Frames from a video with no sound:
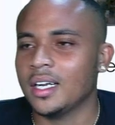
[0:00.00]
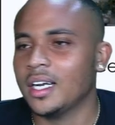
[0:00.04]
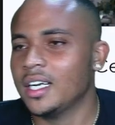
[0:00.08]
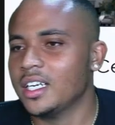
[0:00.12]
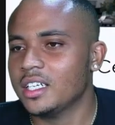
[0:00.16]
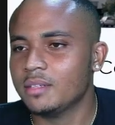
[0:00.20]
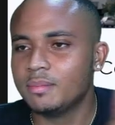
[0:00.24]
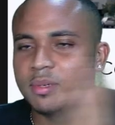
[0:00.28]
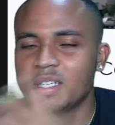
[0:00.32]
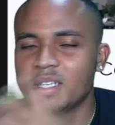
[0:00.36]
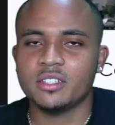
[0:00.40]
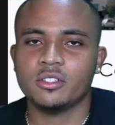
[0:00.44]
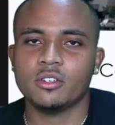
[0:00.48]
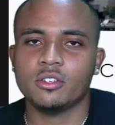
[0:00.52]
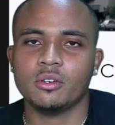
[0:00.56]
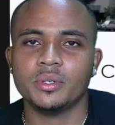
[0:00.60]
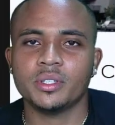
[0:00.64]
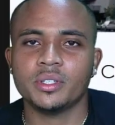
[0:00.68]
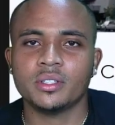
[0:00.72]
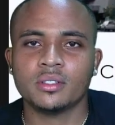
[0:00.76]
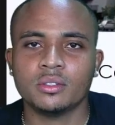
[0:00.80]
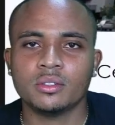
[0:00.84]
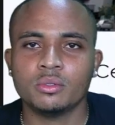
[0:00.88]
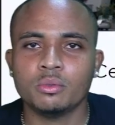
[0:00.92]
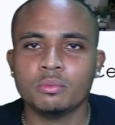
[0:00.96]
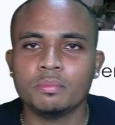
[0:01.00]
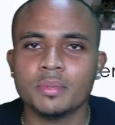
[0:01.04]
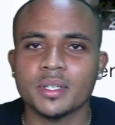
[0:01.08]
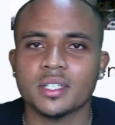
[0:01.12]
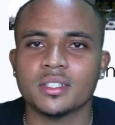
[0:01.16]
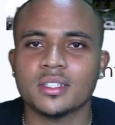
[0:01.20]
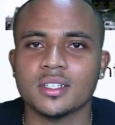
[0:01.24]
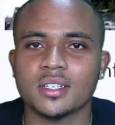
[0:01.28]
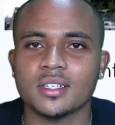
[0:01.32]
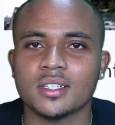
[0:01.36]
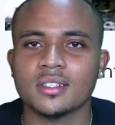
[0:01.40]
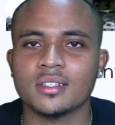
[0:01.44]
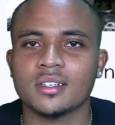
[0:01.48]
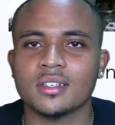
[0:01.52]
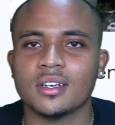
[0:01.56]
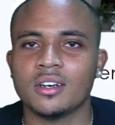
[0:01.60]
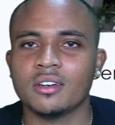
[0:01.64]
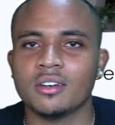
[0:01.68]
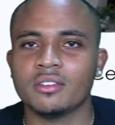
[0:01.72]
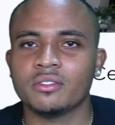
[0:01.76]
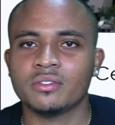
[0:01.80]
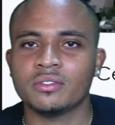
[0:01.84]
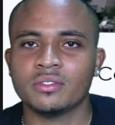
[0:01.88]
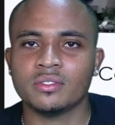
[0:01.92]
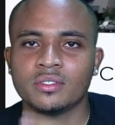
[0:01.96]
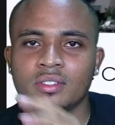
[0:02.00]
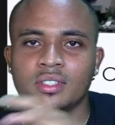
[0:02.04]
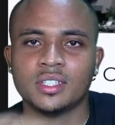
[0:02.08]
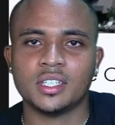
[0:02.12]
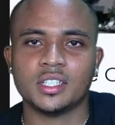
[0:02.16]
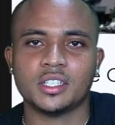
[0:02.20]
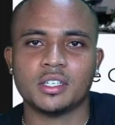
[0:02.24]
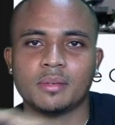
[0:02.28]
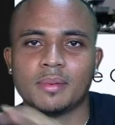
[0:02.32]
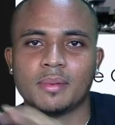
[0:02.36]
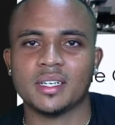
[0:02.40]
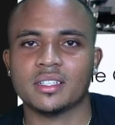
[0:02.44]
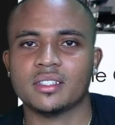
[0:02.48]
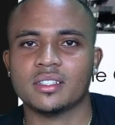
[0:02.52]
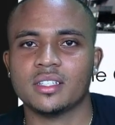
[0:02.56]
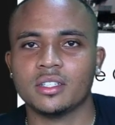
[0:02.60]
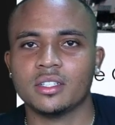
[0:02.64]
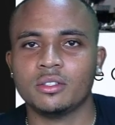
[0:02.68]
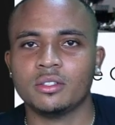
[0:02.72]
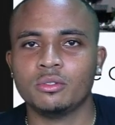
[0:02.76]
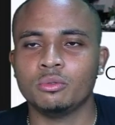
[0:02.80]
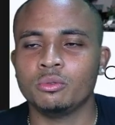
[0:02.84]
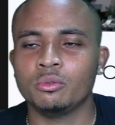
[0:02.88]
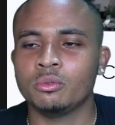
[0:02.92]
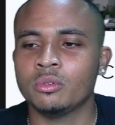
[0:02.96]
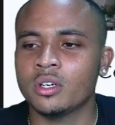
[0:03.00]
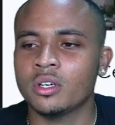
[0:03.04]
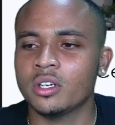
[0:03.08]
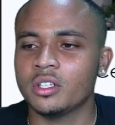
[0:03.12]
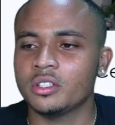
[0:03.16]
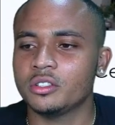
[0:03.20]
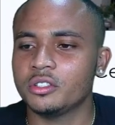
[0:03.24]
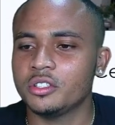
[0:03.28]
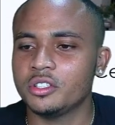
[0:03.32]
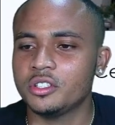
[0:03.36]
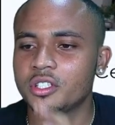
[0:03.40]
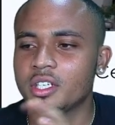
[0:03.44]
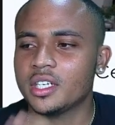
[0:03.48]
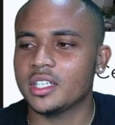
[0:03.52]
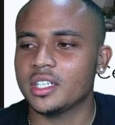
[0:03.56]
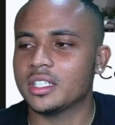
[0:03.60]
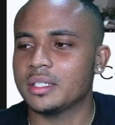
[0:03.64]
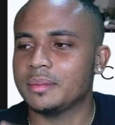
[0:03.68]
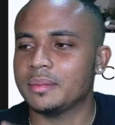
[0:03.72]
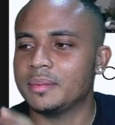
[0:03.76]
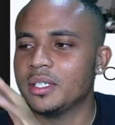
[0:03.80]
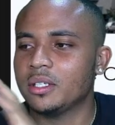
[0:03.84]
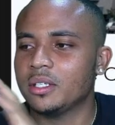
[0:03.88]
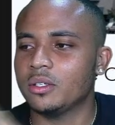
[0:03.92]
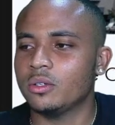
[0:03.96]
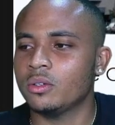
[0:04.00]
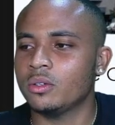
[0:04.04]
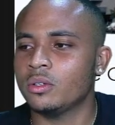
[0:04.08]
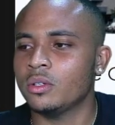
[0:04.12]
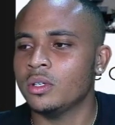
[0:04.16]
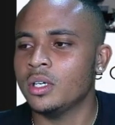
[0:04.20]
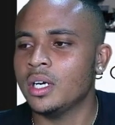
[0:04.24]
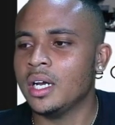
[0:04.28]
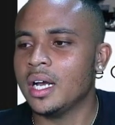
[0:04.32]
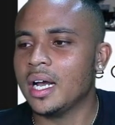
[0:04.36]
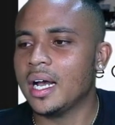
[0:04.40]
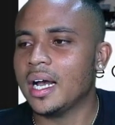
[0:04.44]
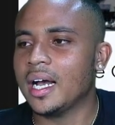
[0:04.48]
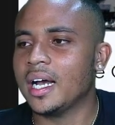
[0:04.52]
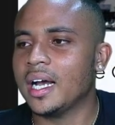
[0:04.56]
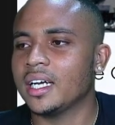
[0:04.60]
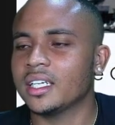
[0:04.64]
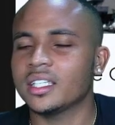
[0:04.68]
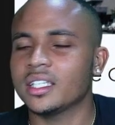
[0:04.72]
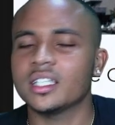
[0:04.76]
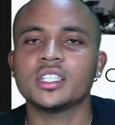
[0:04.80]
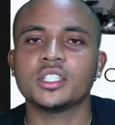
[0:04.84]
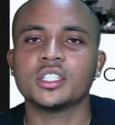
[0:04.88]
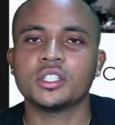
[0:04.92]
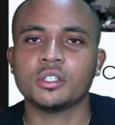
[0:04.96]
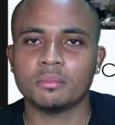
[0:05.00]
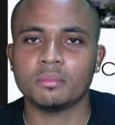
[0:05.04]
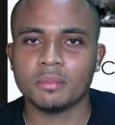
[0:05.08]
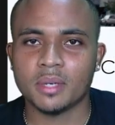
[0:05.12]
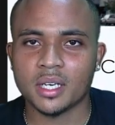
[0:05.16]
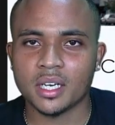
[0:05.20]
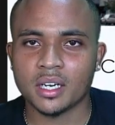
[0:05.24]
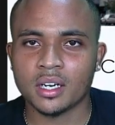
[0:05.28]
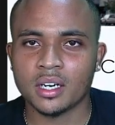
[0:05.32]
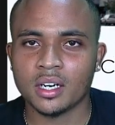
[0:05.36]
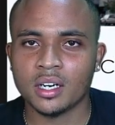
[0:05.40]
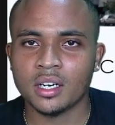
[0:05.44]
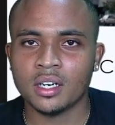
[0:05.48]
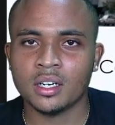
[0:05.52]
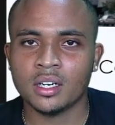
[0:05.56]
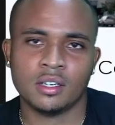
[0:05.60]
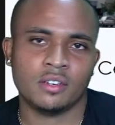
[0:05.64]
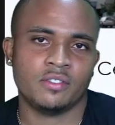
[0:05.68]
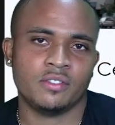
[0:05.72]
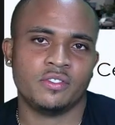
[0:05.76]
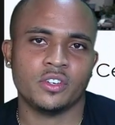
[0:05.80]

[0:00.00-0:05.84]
I just blessed you with two pictures of central banks of two countries, Trinidad and Tobago and Jamaica.